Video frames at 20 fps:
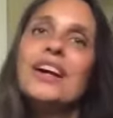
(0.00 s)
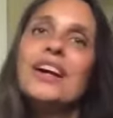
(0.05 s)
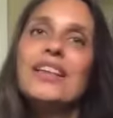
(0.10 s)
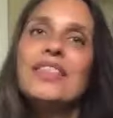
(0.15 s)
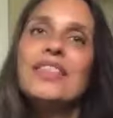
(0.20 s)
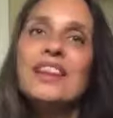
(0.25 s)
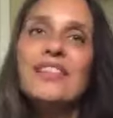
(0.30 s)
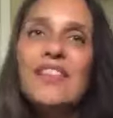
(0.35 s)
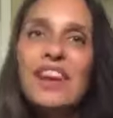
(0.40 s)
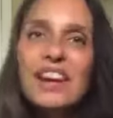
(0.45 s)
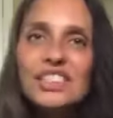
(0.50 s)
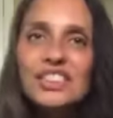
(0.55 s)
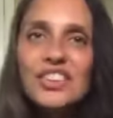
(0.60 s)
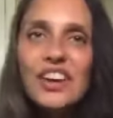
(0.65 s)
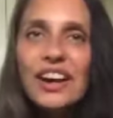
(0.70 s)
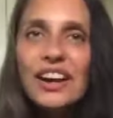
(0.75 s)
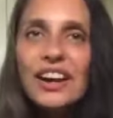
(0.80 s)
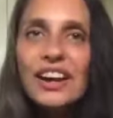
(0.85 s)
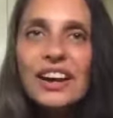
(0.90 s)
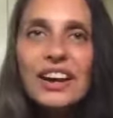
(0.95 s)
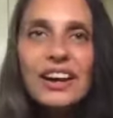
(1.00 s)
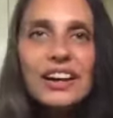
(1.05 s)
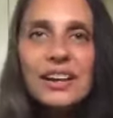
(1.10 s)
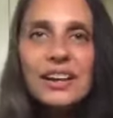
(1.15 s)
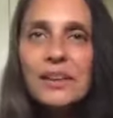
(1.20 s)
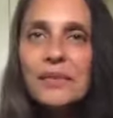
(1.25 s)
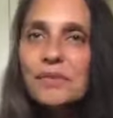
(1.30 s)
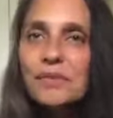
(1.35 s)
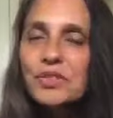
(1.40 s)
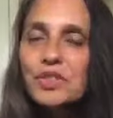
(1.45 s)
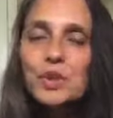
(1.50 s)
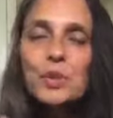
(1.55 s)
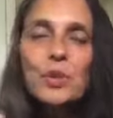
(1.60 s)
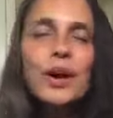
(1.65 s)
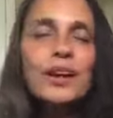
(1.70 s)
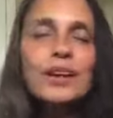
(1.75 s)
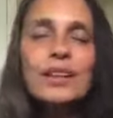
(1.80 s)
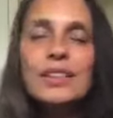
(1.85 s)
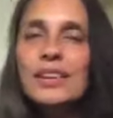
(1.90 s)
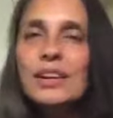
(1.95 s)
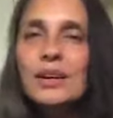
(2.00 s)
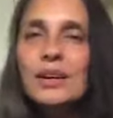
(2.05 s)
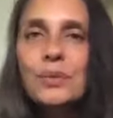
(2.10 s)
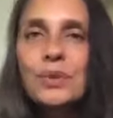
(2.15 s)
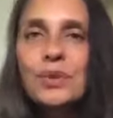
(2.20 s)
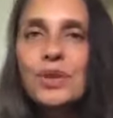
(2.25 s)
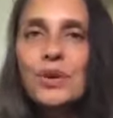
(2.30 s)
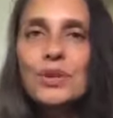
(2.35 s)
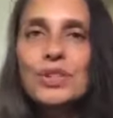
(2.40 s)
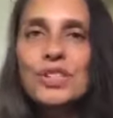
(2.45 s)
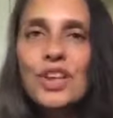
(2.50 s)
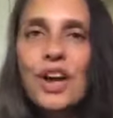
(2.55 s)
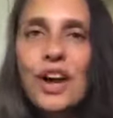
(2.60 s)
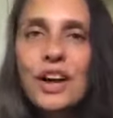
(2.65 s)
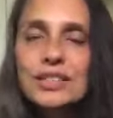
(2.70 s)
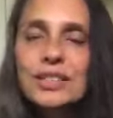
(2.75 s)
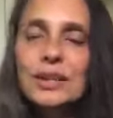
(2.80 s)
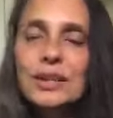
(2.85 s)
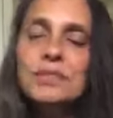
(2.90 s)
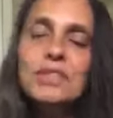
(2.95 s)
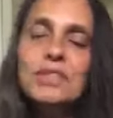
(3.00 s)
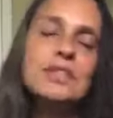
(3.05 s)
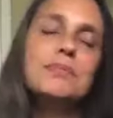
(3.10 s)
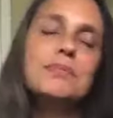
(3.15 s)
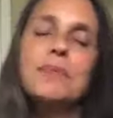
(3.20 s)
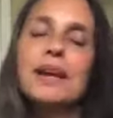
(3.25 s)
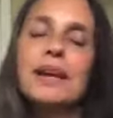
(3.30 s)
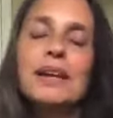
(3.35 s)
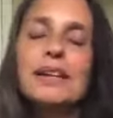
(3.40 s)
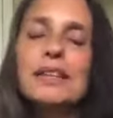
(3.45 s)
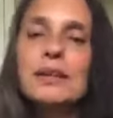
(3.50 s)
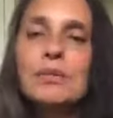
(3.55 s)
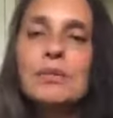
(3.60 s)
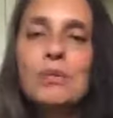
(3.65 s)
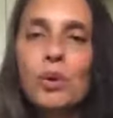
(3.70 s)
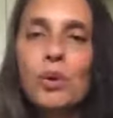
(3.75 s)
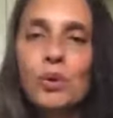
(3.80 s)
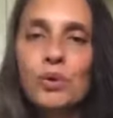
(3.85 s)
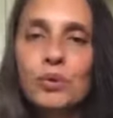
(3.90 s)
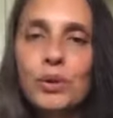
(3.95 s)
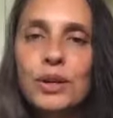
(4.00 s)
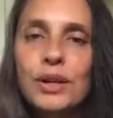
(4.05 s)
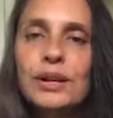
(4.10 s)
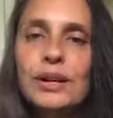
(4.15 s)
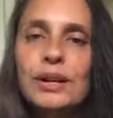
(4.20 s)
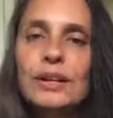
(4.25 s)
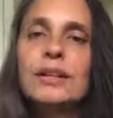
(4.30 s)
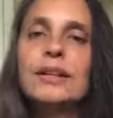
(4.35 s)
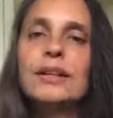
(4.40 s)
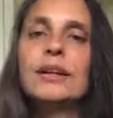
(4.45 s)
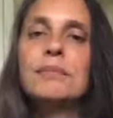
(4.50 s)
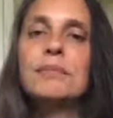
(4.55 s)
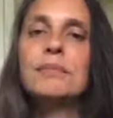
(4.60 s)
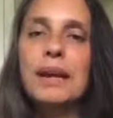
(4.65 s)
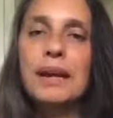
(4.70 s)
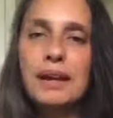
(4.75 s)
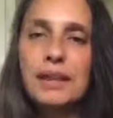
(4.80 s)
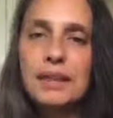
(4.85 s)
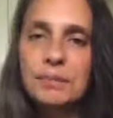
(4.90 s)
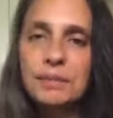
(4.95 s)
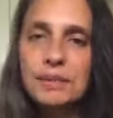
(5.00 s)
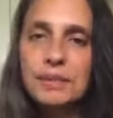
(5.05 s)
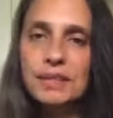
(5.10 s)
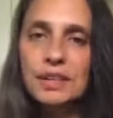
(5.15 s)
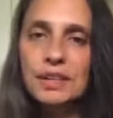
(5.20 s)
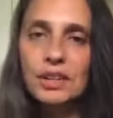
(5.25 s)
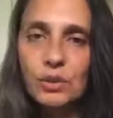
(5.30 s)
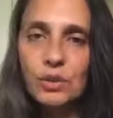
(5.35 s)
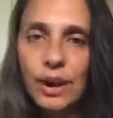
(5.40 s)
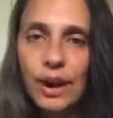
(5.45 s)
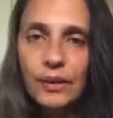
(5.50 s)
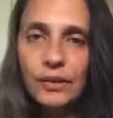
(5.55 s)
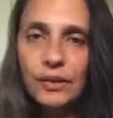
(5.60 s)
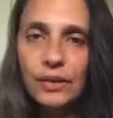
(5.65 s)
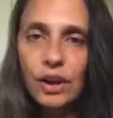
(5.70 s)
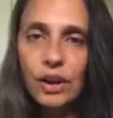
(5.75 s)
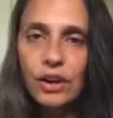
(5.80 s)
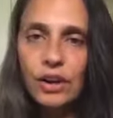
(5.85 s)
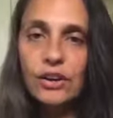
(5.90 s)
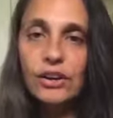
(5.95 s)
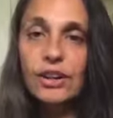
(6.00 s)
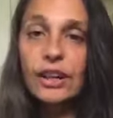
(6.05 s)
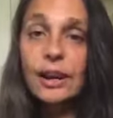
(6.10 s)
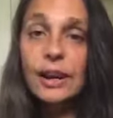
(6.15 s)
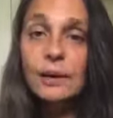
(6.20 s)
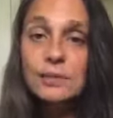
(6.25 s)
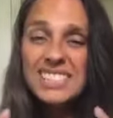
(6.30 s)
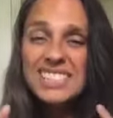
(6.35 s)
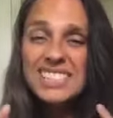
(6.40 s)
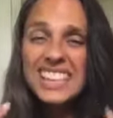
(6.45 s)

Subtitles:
that if I try to do anything with those thoughts. I'm just making them more real. I'm making them stick around longer. Like I'm just